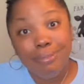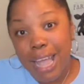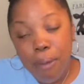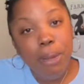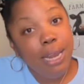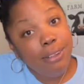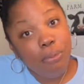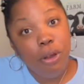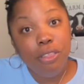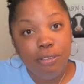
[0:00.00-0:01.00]
I mean, it's
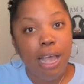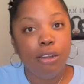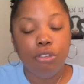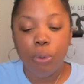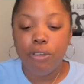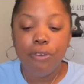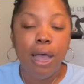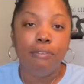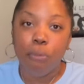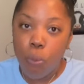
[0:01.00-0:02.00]
worth
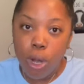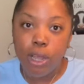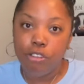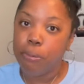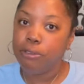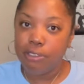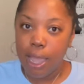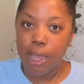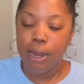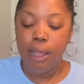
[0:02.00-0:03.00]
$1.25,
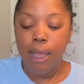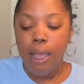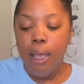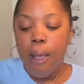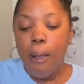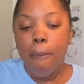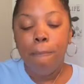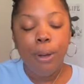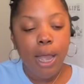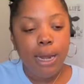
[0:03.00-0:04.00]
100%.
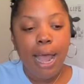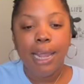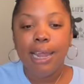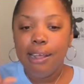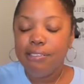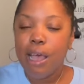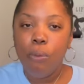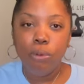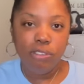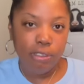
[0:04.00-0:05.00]
But I guess I
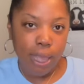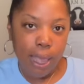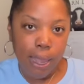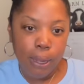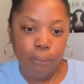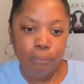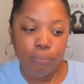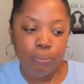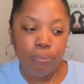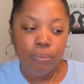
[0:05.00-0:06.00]
will say
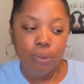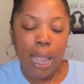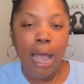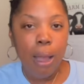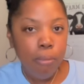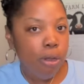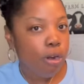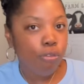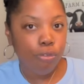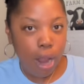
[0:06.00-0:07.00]
I'm going to
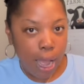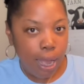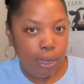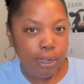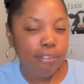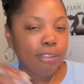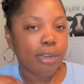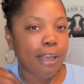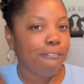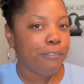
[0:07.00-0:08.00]
rock until
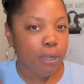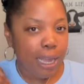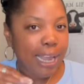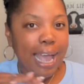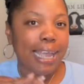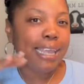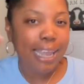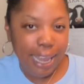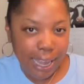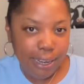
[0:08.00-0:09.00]
I feel like I
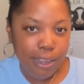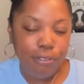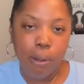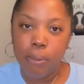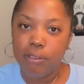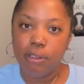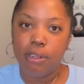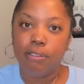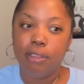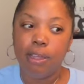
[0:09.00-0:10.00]
can't, if that makes any
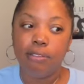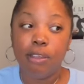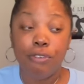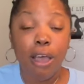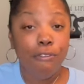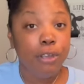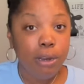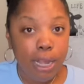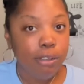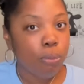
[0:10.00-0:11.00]
sense. If I feel
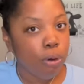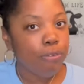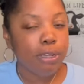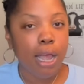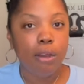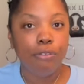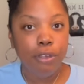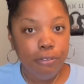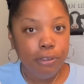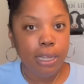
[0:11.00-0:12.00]
like it's worth
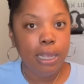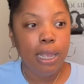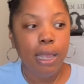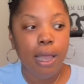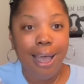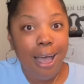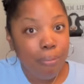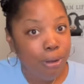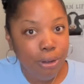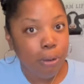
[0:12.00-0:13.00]
$1.50,
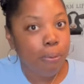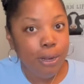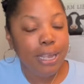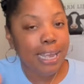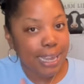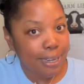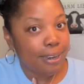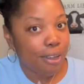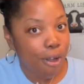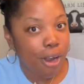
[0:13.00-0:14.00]
I'm going to put it in the
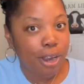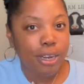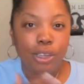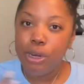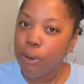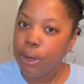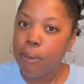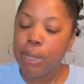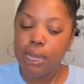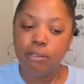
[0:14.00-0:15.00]
cart. You know what I
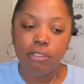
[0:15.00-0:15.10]
mean?